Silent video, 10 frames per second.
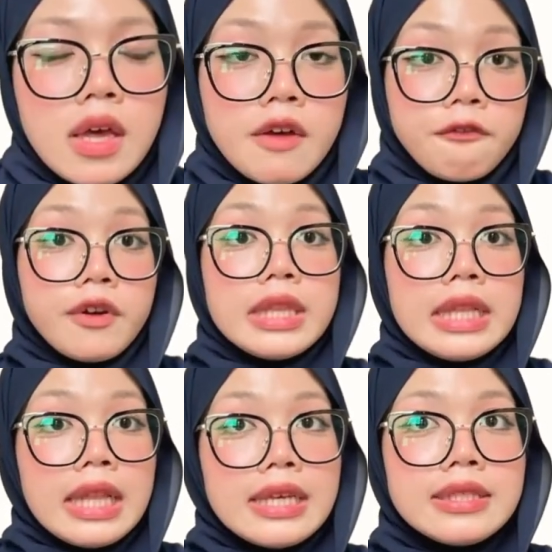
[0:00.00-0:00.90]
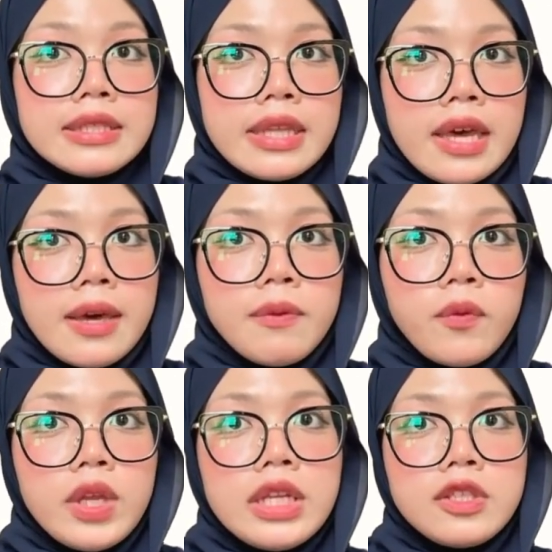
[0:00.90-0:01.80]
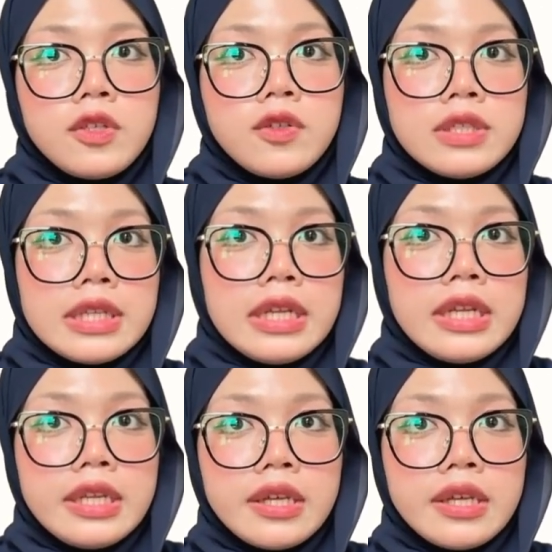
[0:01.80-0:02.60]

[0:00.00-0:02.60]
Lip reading: For the last step, we need to use the linear